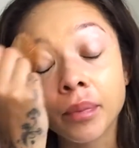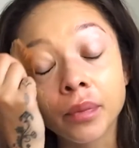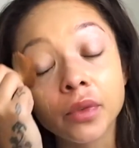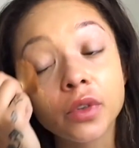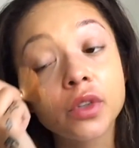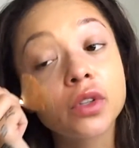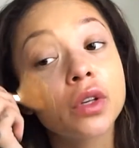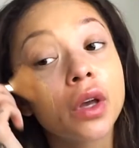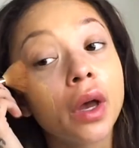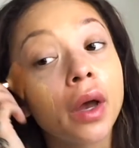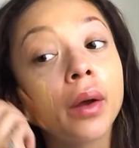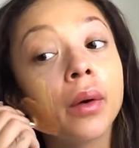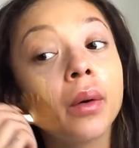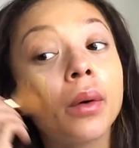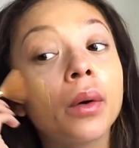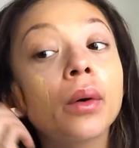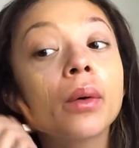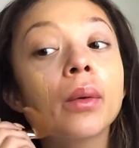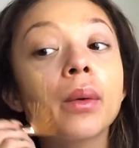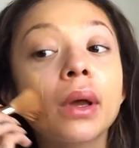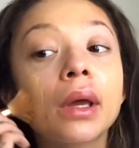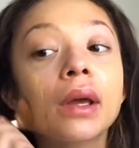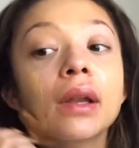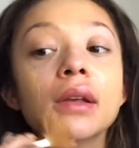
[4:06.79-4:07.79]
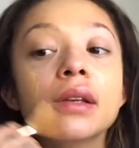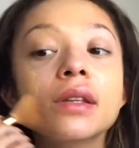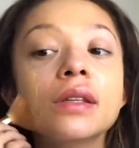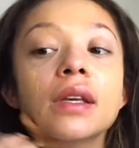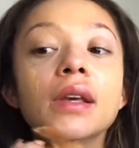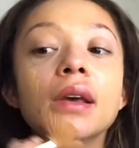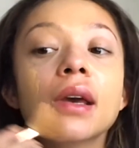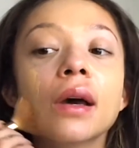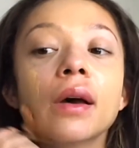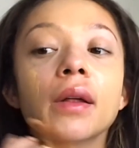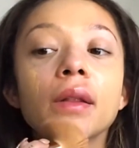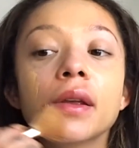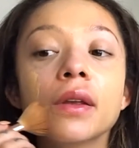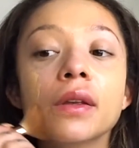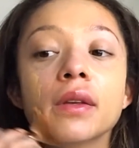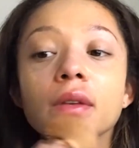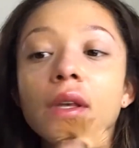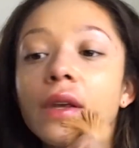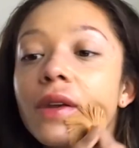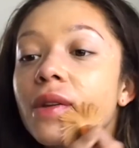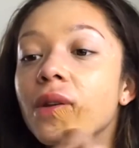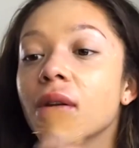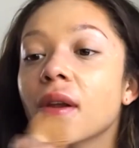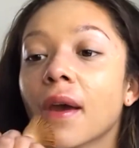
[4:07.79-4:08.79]
So we're gonna see how
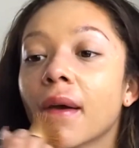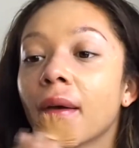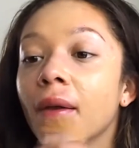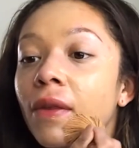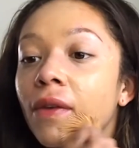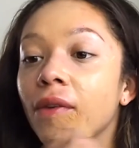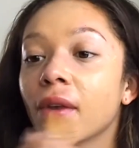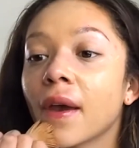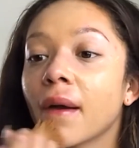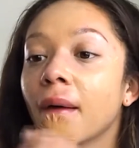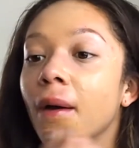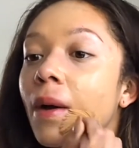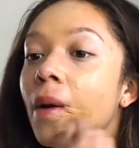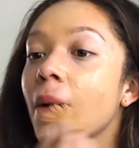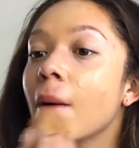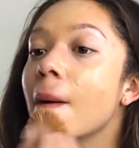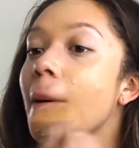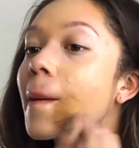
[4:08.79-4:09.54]
this turns out.